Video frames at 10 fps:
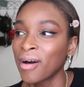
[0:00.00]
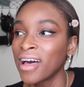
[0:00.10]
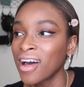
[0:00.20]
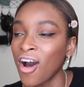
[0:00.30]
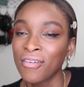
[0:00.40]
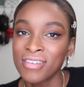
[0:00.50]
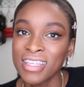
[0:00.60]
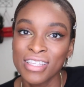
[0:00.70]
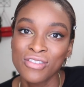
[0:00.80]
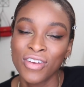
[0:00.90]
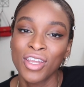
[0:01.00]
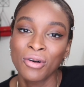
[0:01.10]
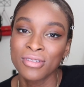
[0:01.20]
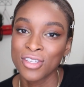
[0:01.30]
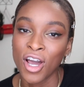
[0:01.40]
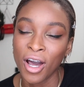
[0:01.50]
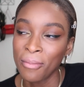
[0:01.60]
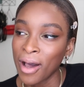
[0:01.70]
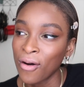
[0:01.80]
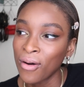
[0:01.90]
but obviously this video was not
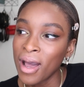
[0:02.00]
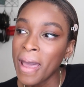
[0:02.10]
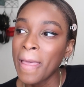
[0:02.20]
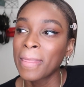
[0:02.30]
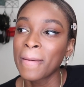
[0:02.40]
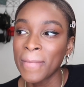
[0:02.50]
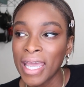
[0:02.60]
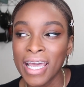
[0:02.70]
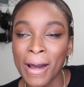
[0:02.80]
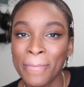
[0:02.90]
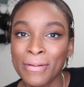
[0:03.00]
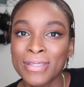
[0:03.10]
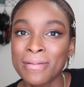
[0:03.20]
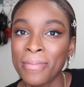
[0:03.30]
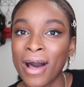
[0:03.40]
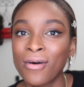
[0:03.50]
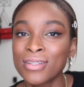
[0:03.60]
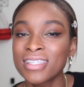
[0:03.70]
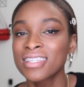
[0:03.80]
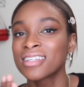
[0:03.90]
about the makeup. It was
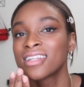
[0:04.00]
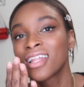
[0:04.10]
about